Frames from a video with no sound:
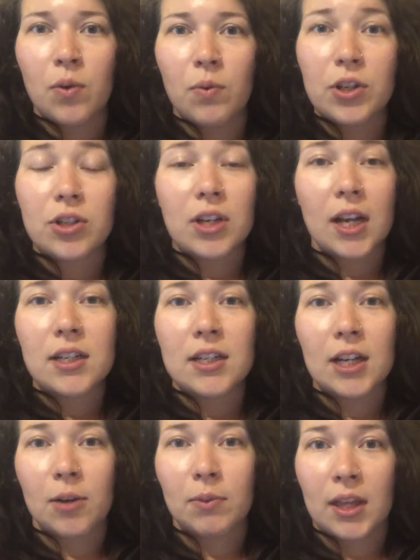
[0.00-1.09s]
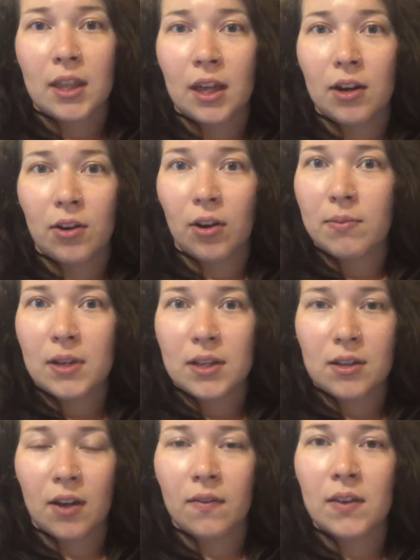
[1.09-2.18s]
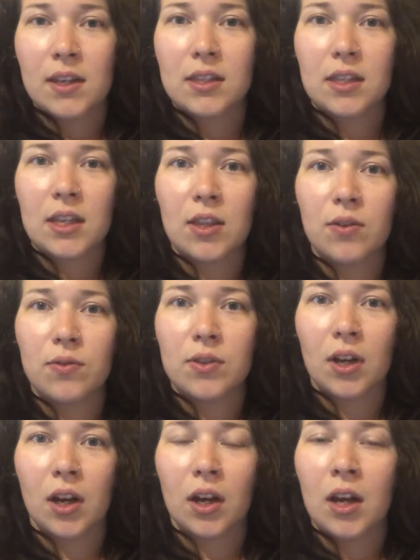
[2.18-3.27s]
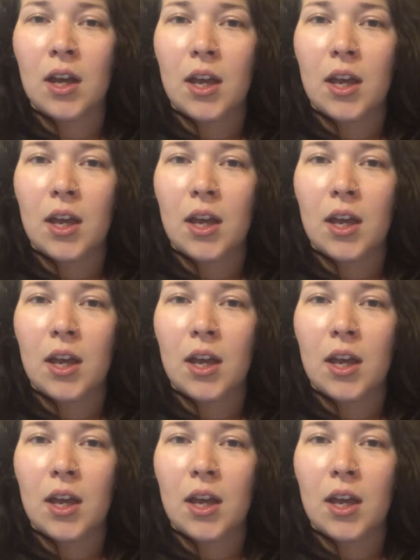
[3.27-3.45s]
which, not to downplay that at all, because obviously those are